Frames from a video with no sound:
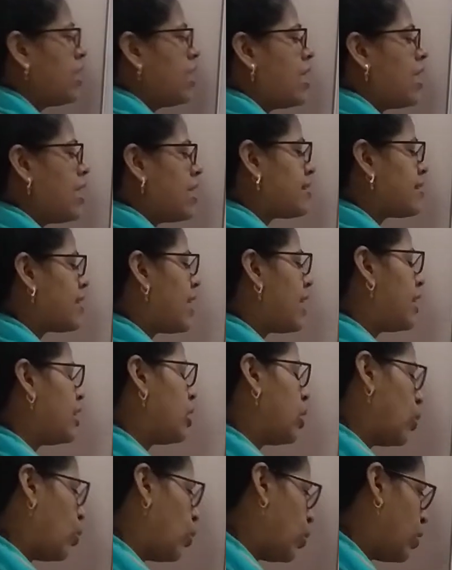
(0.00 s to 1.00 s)
as
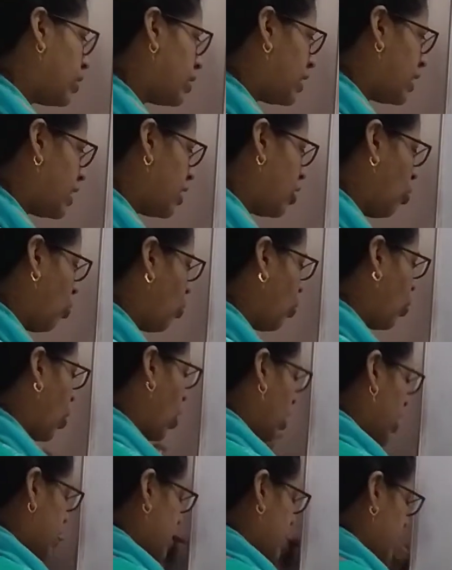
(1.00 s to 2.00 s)
I wrote there,
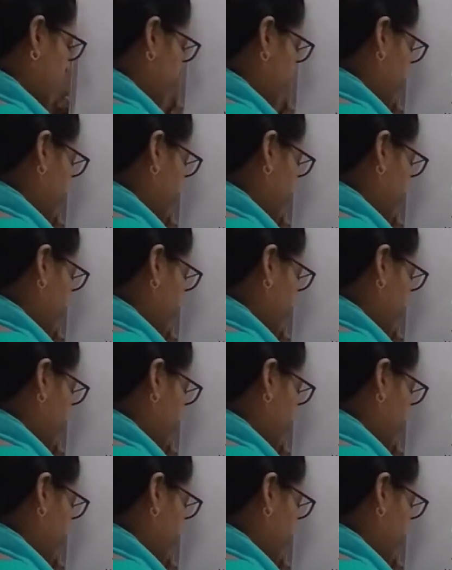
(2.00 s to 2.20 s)
what?